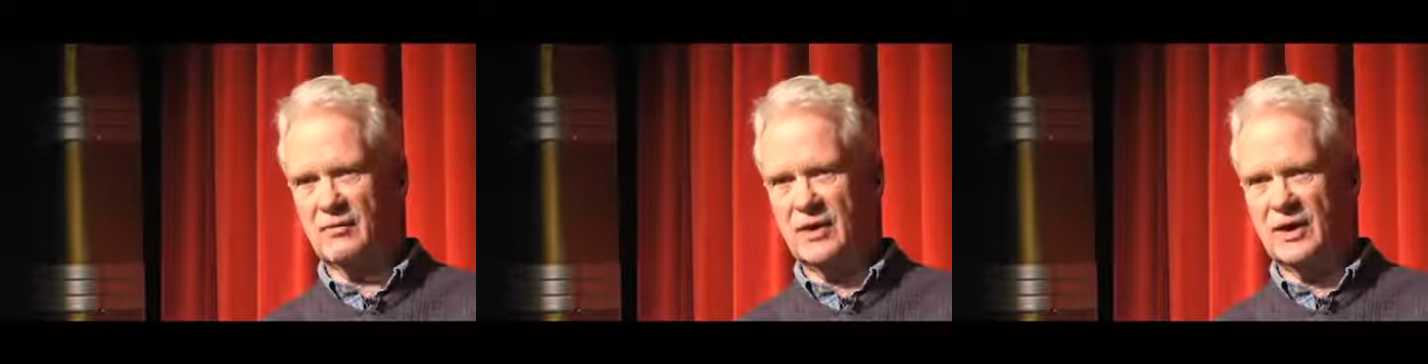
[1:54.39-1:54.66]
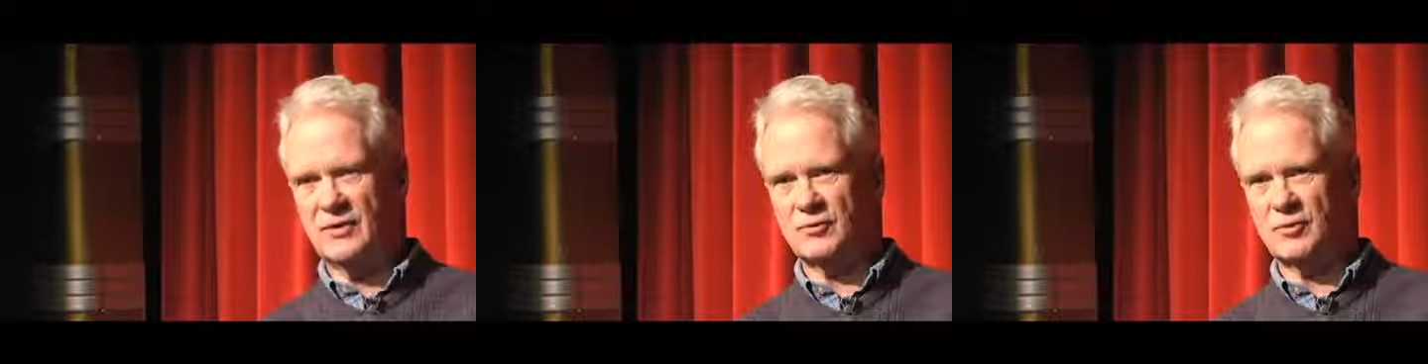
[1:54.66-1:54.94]

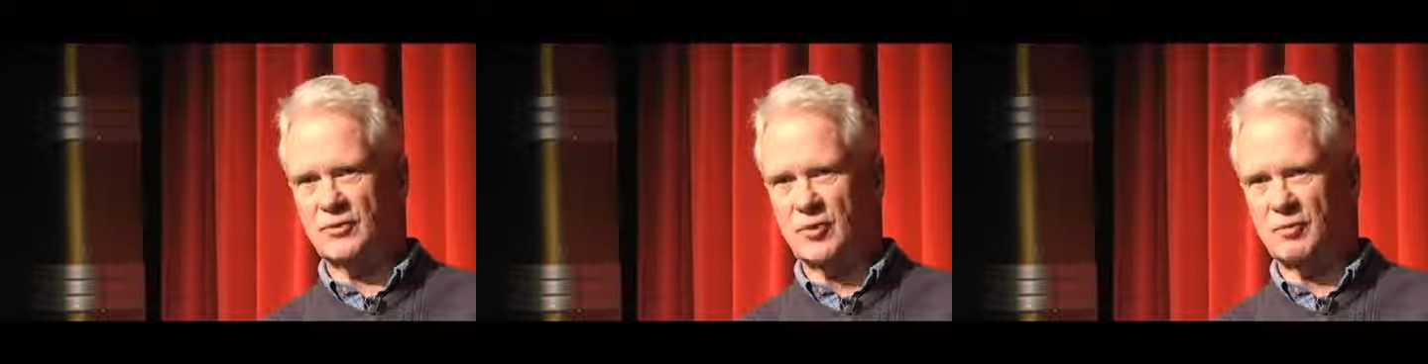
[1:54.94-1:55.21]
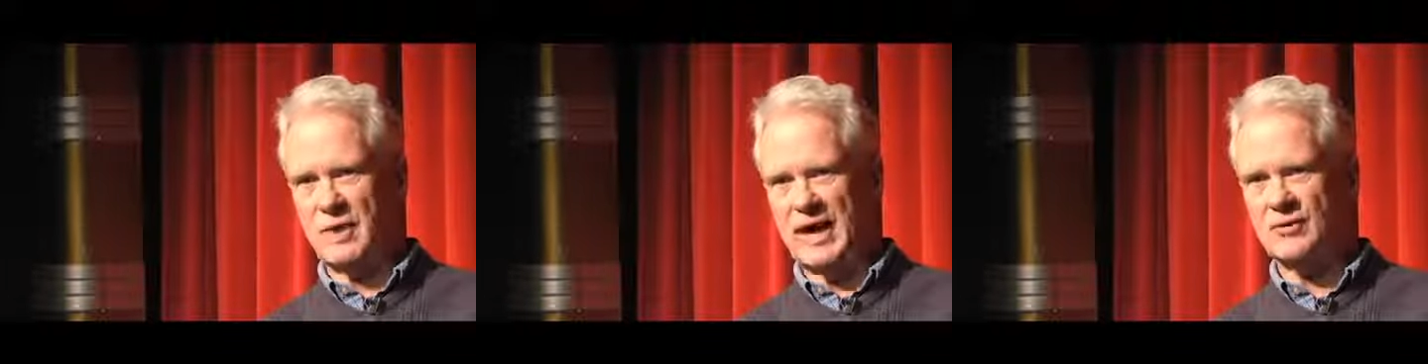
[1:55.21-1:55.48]
is
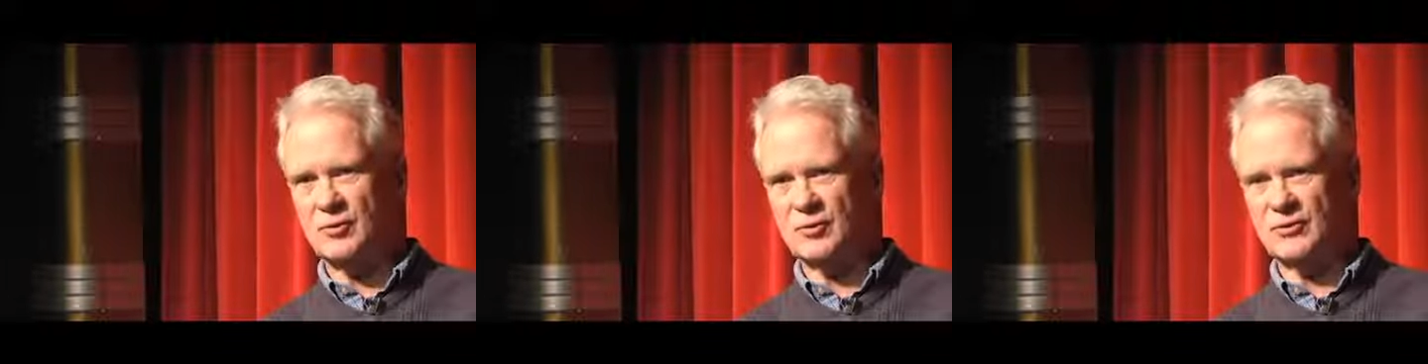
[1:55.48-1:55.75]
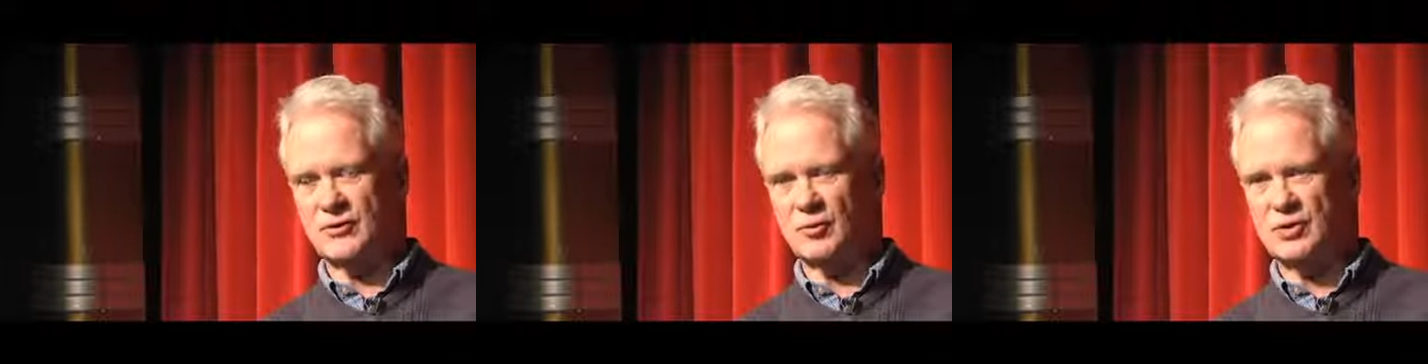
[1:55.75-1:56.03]
restored back to
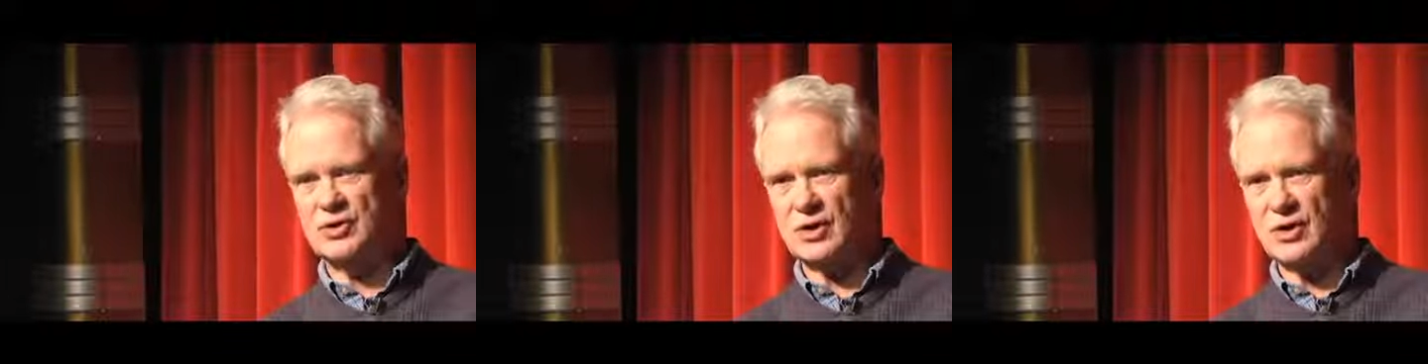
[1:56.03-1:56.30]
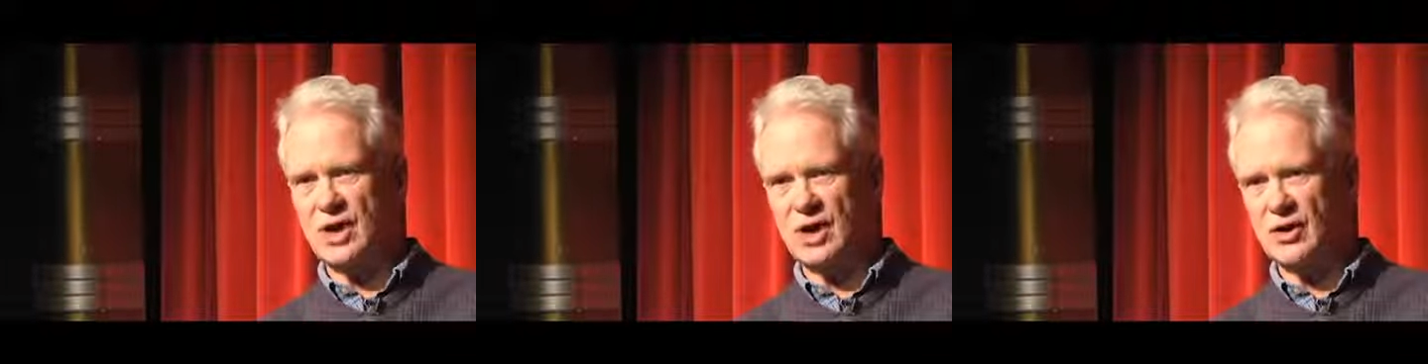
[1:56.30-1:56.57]
its original
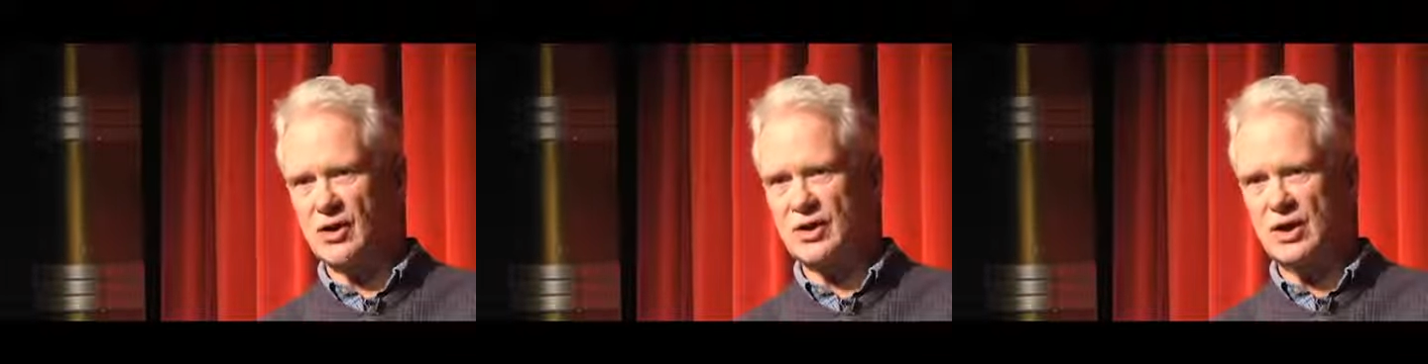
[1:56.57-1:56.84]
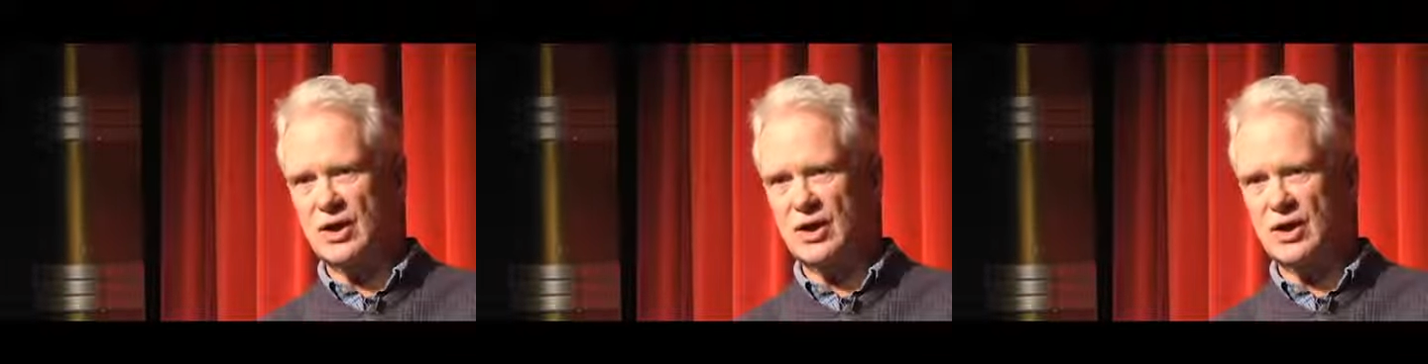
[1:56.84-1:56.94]
color.